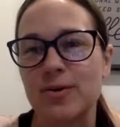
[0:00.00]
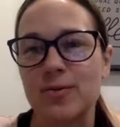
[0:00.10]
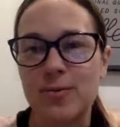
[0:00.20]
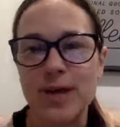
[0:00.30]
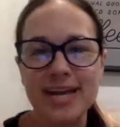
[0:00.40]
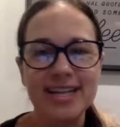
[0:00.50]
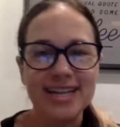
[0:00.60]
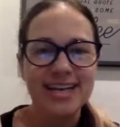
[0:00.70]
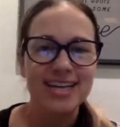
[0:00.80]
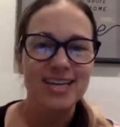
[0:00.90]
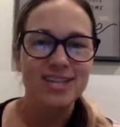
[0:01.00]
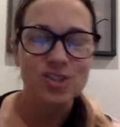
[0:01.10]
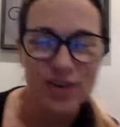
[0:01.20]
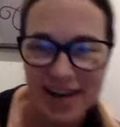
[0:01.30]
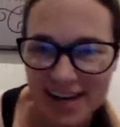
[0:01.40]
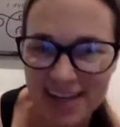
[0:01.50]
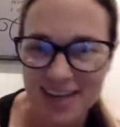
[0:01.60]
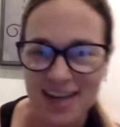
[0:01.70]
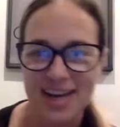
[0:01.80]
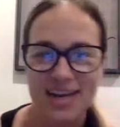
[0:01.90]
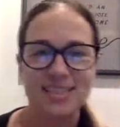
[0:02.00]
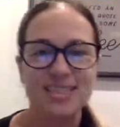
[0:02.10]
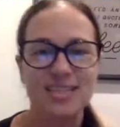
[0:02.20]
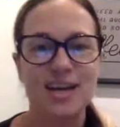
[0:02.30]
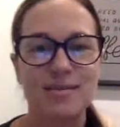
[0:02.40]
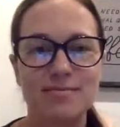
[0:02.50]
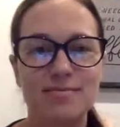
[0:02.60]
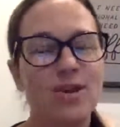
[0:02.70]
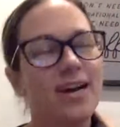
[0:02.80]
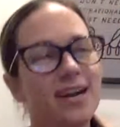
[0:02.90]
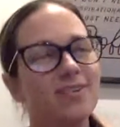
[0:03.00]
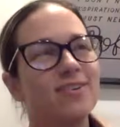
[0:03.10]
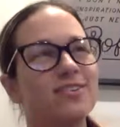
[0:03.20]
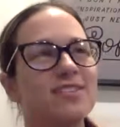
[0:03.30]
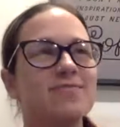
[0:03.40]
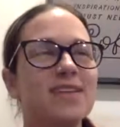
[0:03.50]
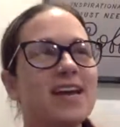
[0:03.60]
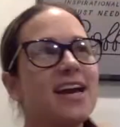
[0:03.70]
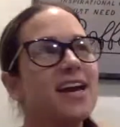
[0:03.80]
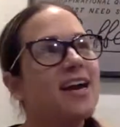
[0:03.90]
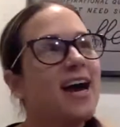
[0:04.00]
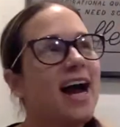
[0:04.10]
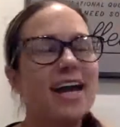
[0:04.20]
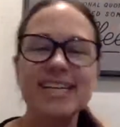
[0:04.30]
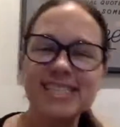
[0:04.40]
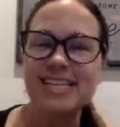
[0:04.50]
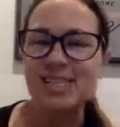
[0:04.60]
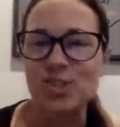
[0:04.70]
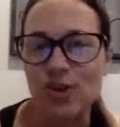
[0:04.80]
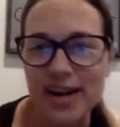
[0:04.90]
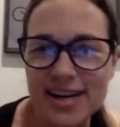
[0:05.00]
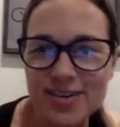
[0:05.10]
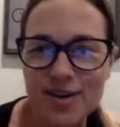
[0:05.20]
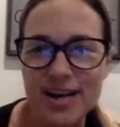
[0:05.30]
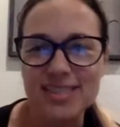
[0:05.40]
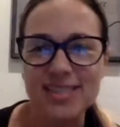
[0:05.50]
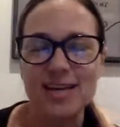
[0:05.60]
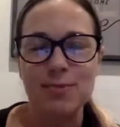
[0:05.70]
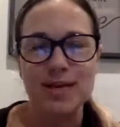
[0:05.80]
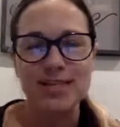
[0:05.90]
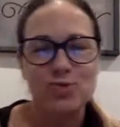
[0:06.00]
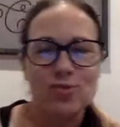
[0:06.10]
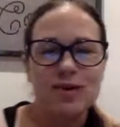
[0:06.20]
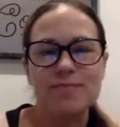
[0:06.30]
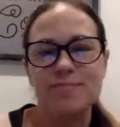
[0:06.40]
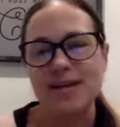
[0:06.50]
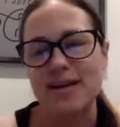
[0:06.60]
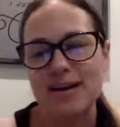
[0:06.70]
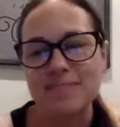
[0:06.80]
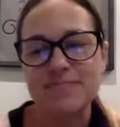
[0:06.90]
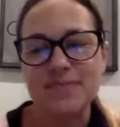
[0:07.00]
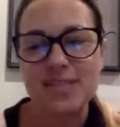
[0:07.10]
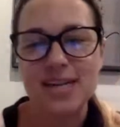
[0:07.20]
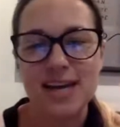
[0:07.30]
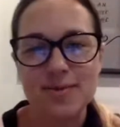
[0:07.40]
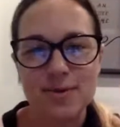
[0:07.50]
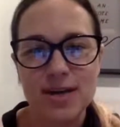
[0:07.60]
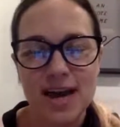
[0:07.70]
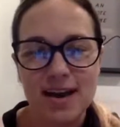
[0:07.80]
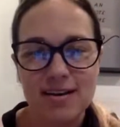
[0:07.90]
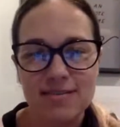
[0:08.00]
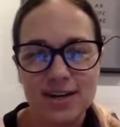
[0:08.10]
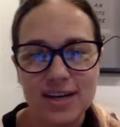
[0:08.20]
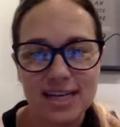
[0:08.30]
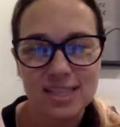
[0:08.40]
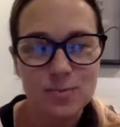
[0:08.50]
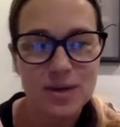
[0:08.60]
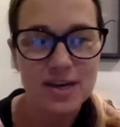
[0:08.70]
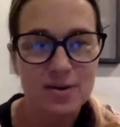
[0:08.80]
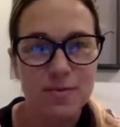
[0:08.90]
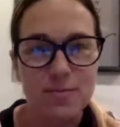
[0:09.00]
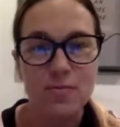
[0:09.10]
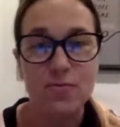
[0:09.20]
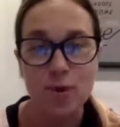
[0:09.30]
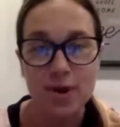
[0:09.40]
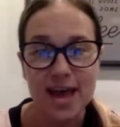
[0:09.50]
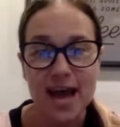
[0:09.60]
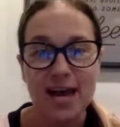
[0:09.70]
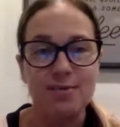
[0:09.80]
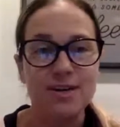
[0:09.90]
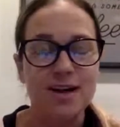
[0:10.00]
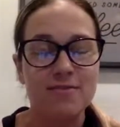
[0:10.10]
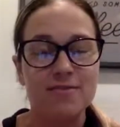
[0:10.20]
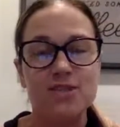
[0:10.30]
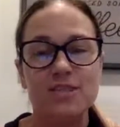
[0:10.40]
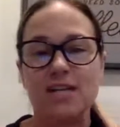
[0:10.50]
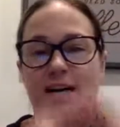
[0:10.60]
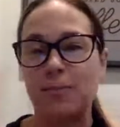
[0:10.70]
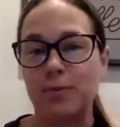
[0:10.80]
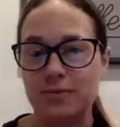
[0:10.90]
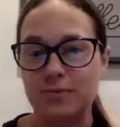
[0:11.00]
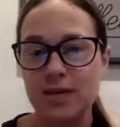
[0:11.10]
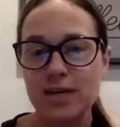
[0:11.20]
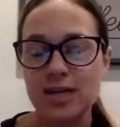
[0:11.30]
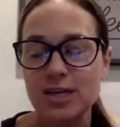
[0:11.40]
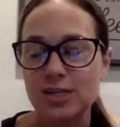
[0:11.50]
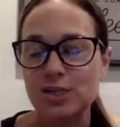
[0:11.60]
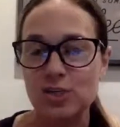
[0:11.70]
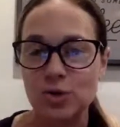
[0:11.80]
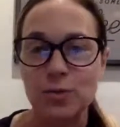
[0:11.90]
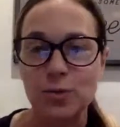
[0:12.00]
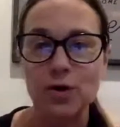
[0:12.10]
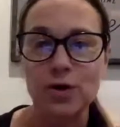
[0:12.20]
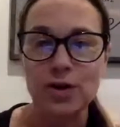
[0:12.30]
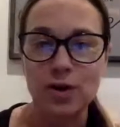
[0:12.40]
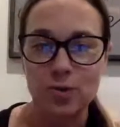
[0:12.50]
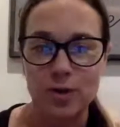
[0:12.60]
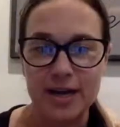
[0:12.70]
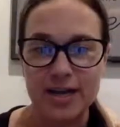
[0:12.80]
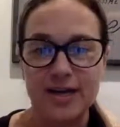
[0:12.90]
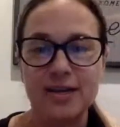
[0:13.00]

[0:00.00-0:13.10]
weekly training. And I don't know, I guess it is a training, right? It's like a brainstorm. But tonight we have a guest speaker. But before that, I want to cover just a couple of super quick